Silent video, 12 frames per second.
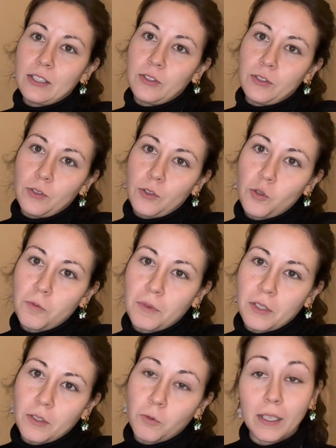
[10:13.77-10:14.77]
you know,
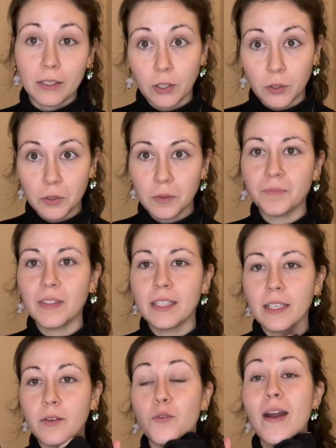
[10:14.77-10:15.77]
super well known in
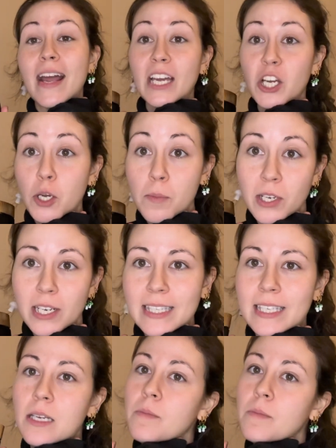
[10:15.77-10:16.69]
the frag community,